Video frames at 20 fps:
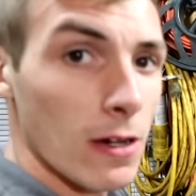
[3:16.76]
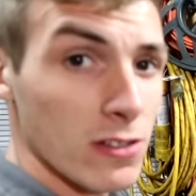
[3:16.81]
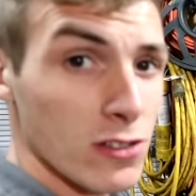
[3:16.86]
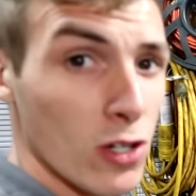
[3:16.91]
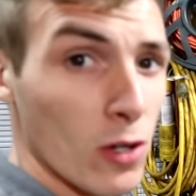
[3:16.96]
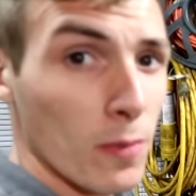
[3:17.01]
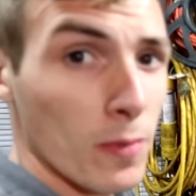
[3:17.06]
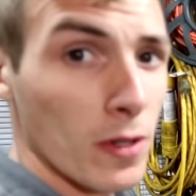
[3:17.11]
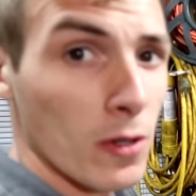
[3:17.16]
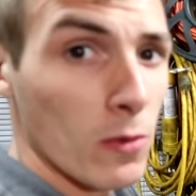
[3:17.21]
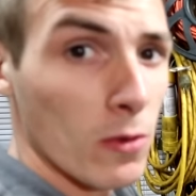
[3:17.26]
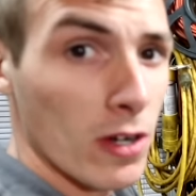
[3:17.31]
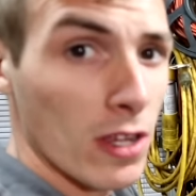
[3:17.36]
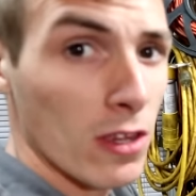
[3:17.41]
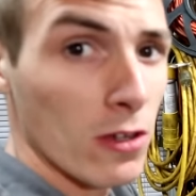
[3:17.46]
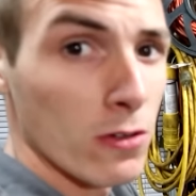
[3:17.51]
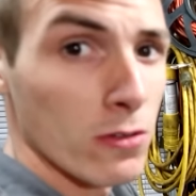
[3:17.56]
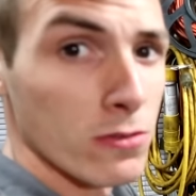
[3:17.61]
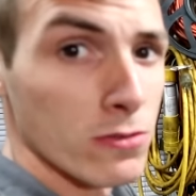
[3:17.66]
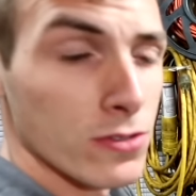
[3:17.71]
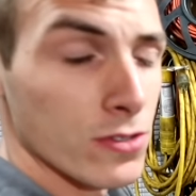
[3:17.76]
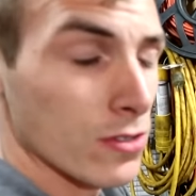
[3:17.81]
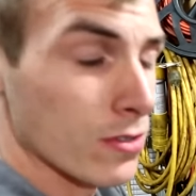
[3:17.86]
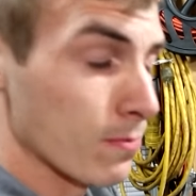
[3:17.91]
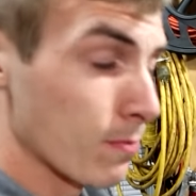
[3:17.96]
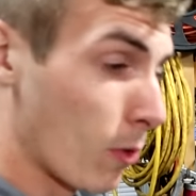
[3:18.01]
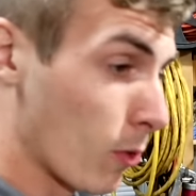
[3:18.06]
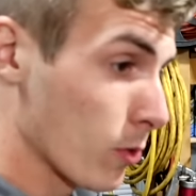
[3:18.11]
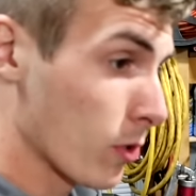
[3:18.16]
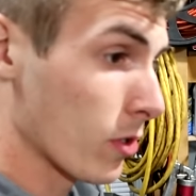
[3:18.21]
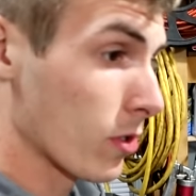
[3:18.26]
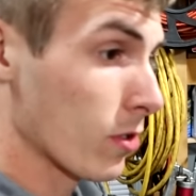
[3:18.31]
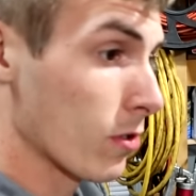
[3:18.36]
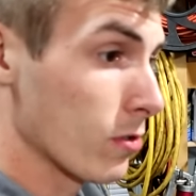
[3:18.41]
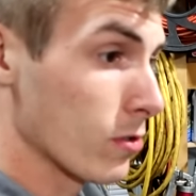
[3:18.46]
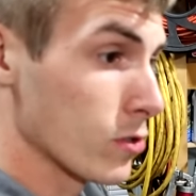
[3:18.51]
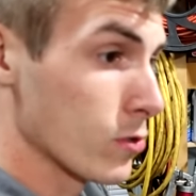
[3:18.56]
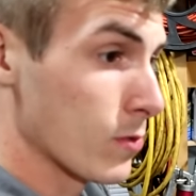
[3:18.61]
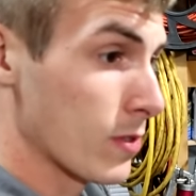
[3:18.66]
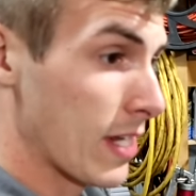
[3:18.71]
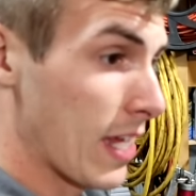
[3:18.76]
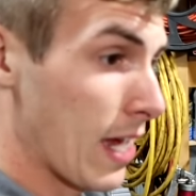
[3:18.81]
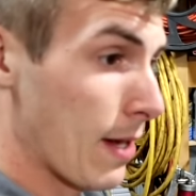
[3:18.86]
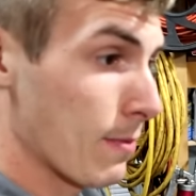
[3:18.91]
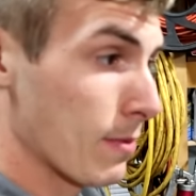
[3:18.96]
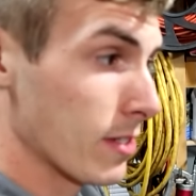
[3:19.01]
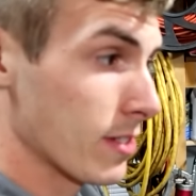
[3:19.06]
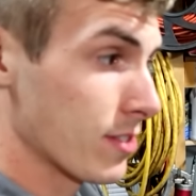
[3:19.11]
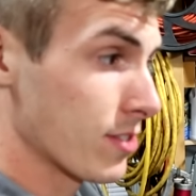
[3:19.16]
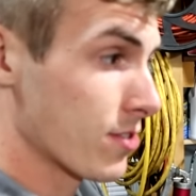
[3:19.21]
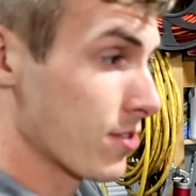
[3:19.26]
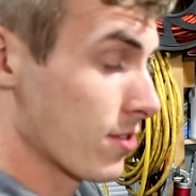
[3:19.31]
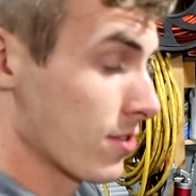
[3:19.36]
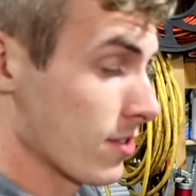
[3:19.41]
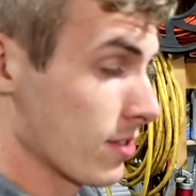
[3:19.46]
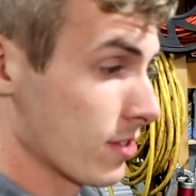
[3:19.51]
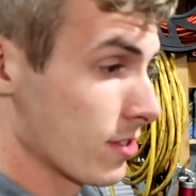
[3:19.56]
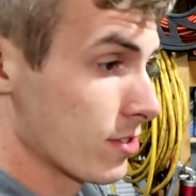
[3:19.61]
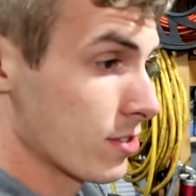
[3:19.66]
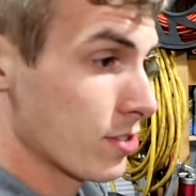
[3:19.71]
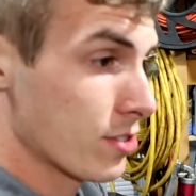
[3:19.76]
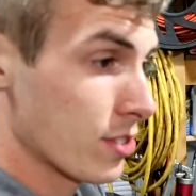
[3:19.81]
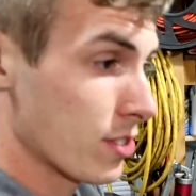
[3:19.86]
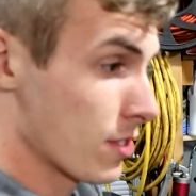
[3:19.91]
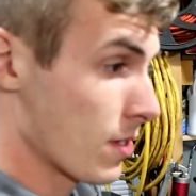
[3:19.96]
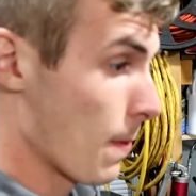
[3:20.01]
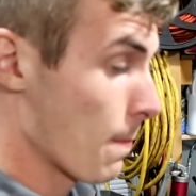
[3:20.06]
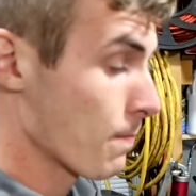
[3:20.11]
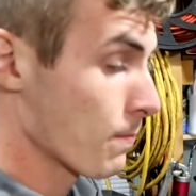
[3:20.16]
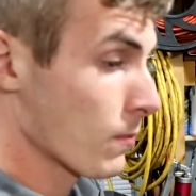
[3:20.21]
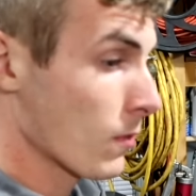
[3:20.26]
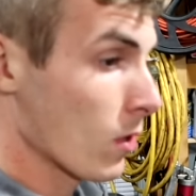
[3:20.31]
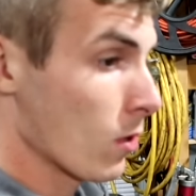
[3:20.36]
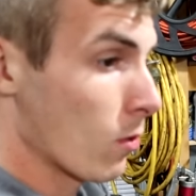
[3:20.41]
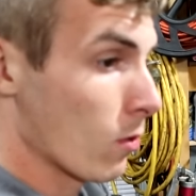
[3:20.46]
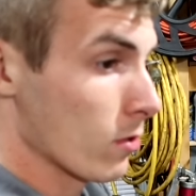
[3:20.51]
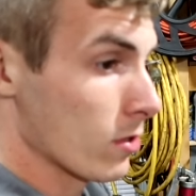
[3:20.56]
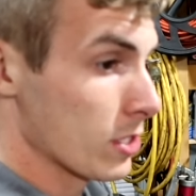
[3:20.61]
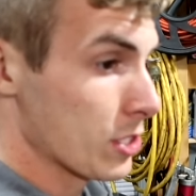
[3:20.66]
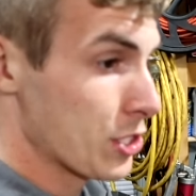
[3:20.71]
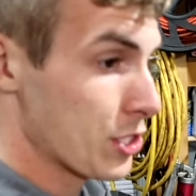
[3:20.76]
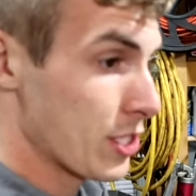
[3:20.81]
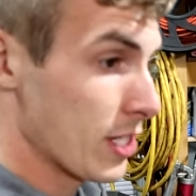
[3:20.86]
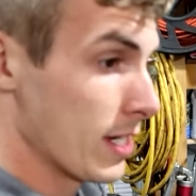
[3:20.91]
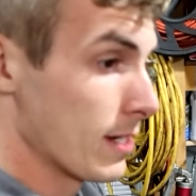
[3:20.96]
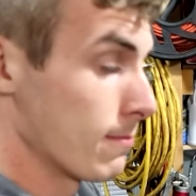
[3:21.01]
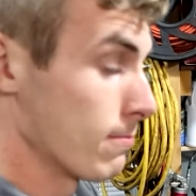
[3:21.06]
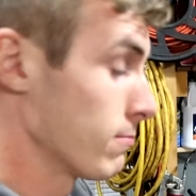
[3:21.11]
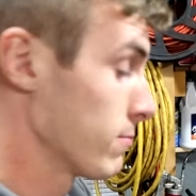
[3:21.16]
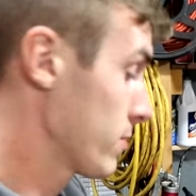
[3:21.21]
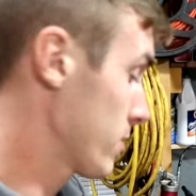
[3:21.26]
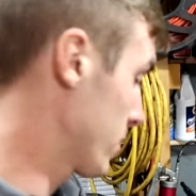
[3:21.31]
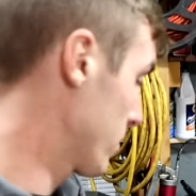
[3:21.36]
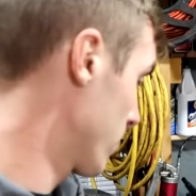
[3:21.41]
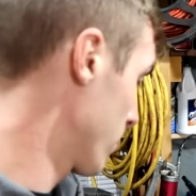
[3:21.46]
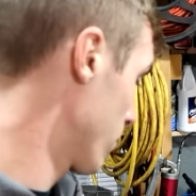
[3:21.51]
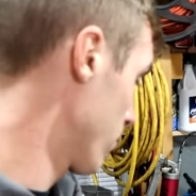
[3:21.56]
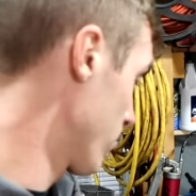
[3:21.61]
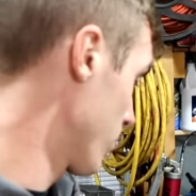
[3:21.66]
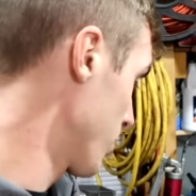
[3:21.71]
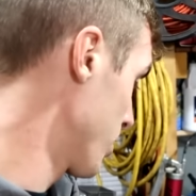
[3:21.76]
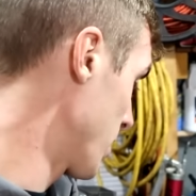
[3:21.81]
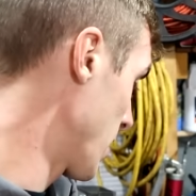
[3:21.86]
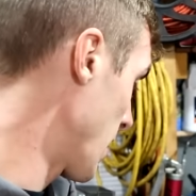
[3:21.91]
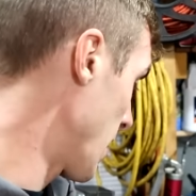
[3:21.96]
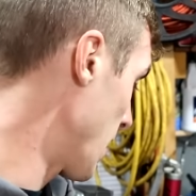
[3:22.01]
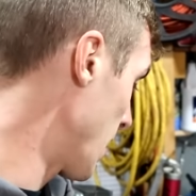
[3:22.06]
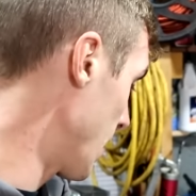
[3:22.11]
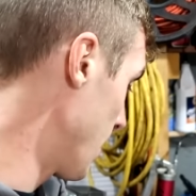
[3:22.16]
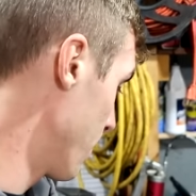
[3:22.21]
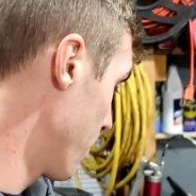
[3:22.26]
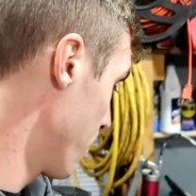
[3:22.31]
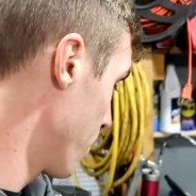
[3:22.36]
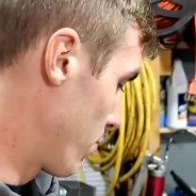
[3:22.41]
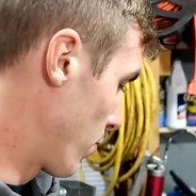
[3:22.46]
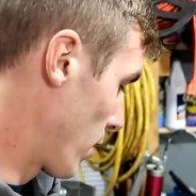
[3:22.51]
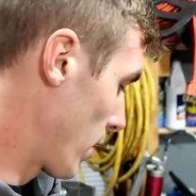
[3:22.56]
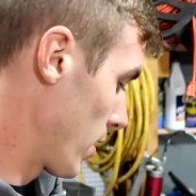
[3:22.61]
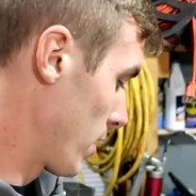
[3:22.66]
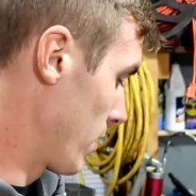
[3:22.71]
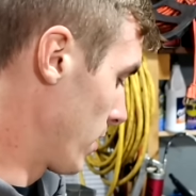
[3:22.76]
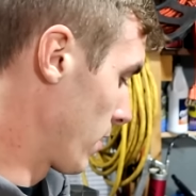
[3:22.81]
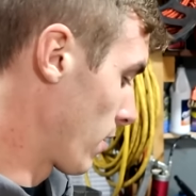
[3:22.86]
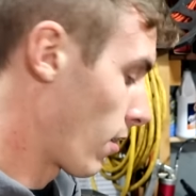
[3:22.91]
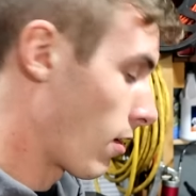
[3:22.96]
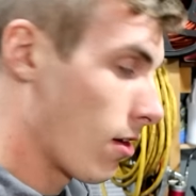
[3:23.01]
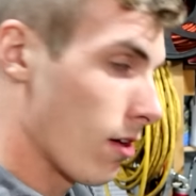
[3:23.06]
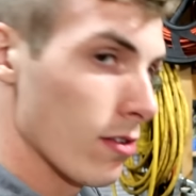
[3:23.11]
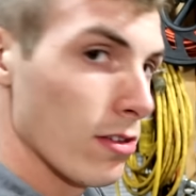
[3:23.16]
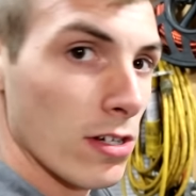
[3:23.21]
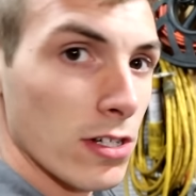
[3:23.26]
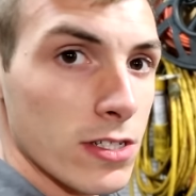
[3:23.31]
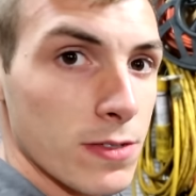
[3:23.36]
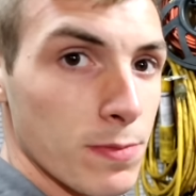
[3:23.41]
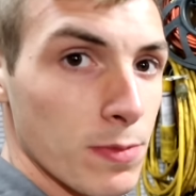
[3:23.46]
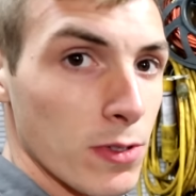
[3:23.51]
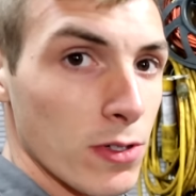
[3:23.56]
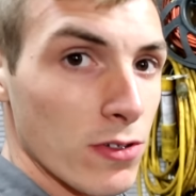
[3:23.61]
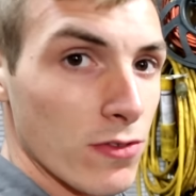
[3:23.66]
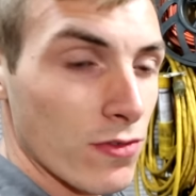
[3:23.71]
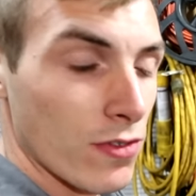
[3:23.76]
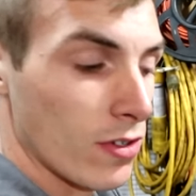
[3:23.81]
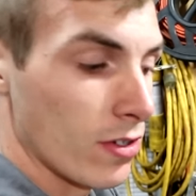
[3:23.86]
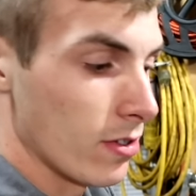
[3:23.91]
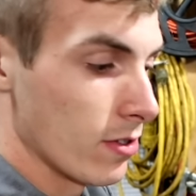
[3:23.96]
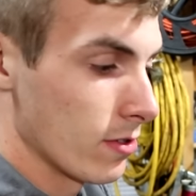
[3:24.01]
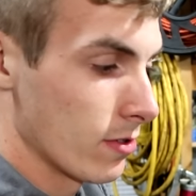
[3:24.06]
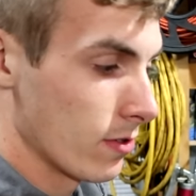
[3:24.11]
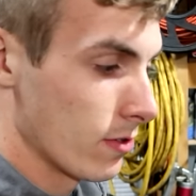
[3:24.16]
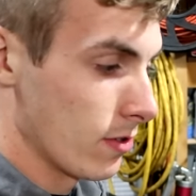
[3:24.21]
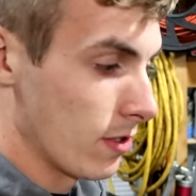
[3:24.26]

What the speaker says: I was hoping one of those or both of those were damaged or the shims were shot, but it all looks beautiful,